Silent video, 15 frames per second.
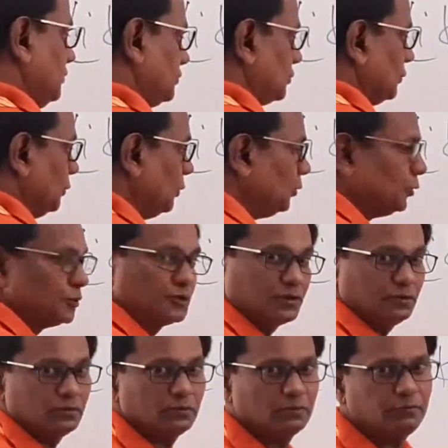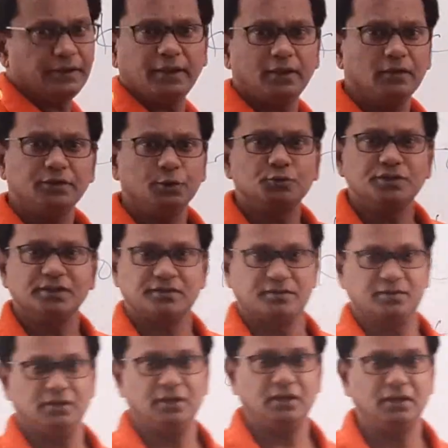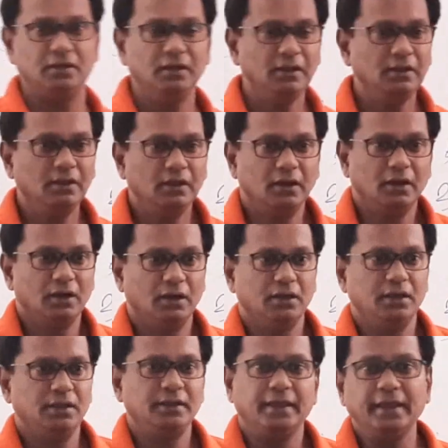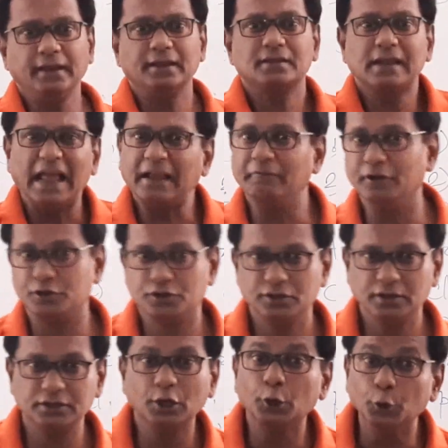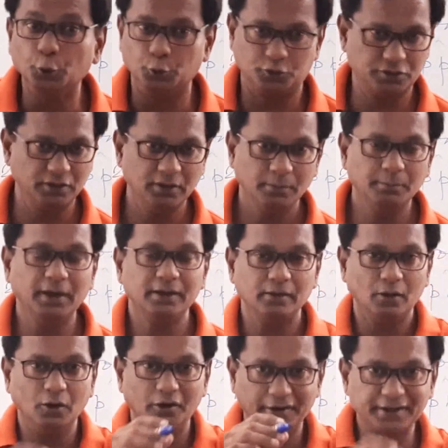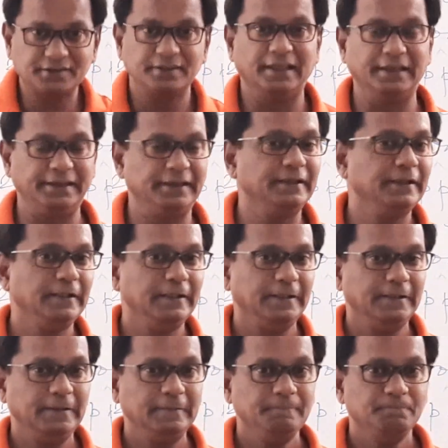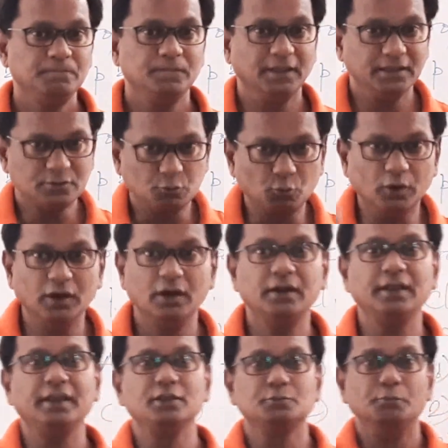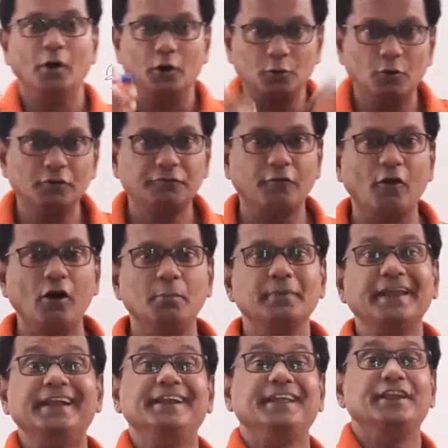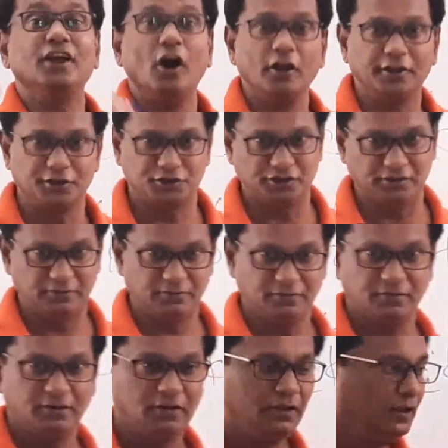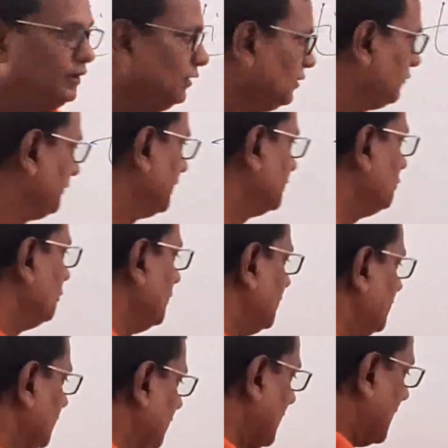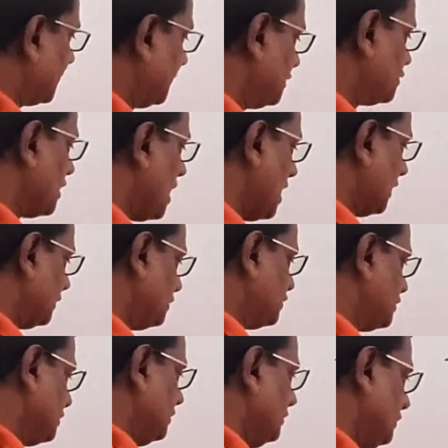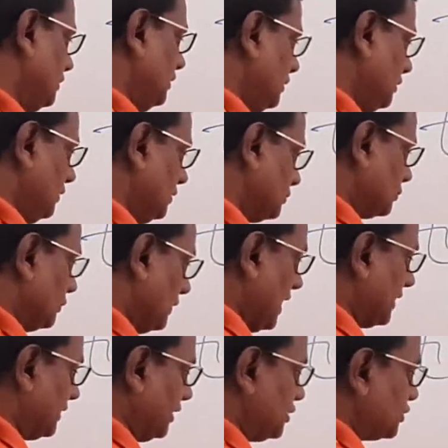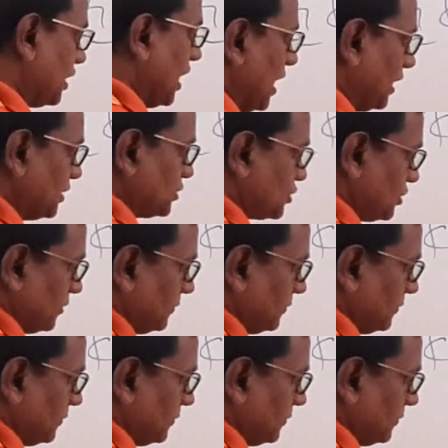So lute, we use it in English language, the lute, but originally this word is borrowed from Indian origin. We have the word lathi charge. So lathi charge,